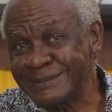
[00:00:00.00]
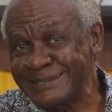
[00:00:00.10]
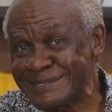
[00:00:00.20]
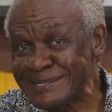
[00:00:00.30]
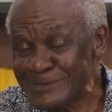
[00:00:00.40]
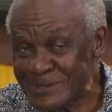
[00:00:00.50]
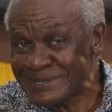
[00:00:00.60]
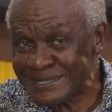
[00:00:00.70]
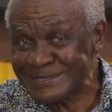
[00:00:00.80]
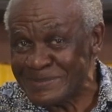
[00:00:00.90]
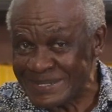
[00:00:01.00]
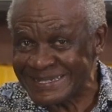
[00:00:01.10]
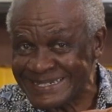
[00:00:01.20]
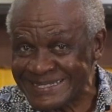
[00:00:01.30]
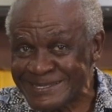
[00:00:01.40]
It is not that the
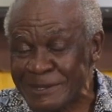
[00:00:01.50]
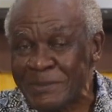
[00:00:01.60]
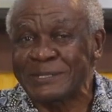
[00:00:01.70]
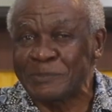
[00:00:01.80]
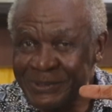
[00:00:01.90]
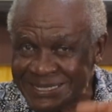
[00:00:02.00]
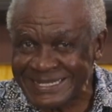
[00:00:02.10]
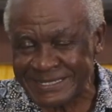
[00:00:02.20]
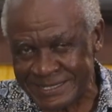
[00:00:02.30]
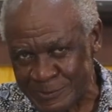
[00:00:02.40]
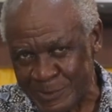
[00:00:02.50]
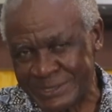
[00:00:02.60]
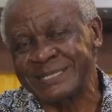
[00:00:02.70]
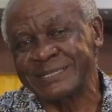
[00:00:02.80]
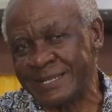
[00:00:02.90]
market is there, but it is
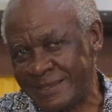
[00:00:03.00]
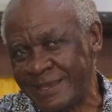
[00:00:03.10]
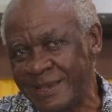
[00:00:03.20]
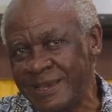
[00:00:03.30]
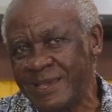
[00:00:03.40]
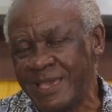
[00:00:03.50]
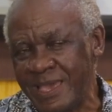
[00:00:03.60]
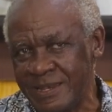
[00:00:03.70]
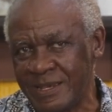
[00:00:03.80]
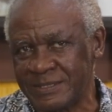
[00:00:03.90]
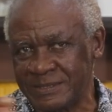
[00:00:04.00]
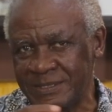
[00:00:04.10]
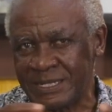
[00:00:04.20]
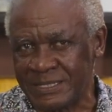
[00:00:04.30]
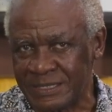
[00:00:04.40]
potentially there, and
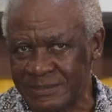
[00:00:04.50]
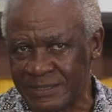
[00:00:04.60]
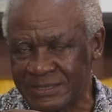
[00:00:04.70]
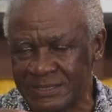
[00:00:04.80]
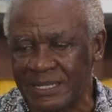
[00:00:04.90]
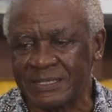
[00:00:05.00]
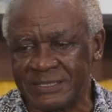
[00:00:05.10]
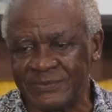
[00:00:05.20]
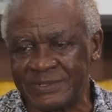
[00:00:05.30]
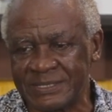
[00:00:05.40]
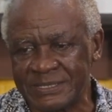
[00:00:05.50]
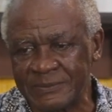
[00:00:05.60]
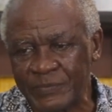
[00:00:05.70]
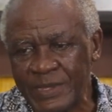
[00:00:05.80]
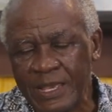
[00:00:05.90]
that attracts activities.
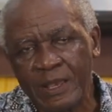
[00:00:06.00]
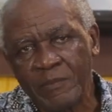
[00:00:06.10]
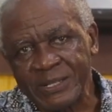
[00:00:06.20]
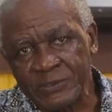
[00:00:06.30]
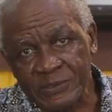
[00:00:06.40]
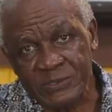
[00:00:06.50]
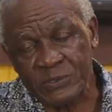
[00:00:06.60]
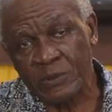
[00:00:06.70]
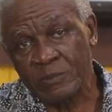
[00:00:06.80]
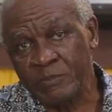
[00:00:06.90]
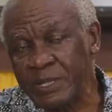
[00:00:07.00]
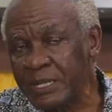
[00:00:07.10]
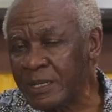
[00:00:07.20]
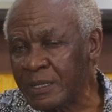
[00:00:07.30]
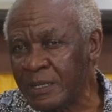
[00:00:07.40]
But also,
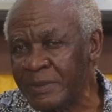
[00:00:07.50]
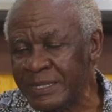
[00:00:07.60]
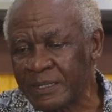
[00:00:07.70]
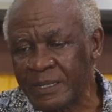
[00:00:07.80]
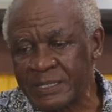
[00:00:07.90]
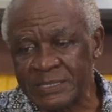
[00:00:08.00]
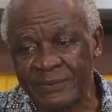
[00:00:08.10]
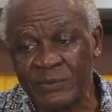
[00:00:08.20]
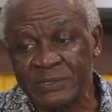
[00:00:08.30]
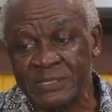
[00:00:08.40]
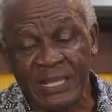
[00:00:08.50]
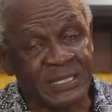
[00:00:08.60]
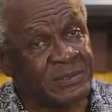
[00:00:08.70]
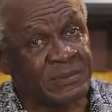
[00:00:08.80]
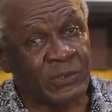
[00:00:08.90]
many urban areas have got
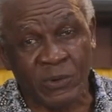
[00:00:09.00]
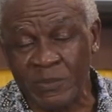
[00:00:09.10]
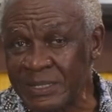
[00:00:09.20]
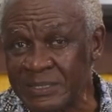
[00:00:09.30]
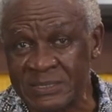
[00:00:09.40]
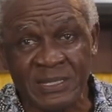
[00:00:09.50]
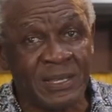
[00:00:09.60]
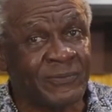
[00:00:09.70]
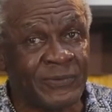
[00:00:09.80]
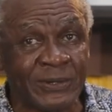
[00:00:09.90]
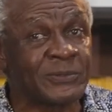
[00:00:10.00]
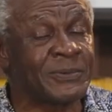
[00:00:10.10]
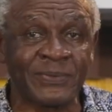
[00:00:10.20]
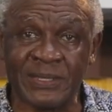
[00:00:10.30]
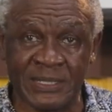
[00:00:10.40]
large local markets for a lot
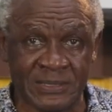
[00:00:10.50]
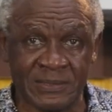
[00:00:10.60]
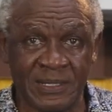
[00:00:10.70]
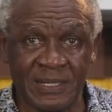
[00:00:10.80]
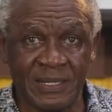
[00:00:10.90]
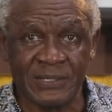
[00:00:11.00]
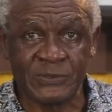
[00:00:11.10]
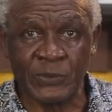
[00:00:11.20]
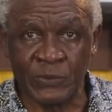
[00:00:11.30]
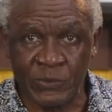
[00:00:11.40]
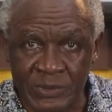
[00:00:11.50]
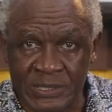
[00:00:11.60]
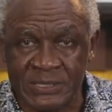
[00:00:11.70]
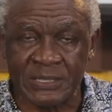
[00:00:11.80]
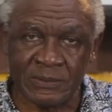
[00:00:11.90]
of things. So you do
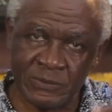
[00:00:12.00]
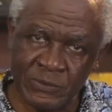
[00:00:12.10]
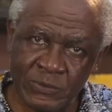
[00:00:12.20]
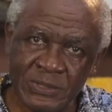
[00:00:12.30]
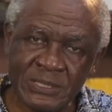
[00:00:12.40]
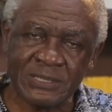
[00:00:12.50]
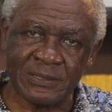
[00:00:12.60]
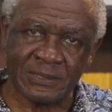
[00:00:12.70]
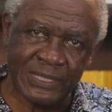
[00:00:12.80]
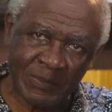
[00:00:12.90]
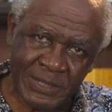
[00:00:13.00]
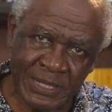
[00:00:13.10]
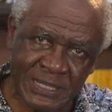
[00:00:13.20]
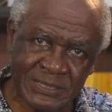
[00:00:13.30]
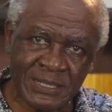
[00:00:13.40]
this, and you do this, and somebody
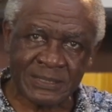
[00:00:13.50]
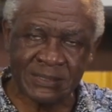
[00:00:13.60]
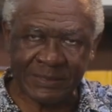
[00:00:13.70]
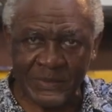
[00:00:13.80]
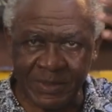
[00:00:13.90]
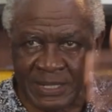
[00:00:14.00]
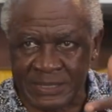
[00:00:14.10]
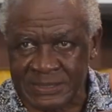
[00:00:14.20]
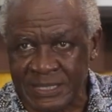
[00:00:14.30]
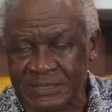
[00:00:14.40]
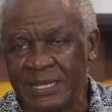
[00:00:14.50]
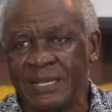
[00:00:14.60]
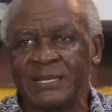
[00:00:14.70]
does that, and somebody does that.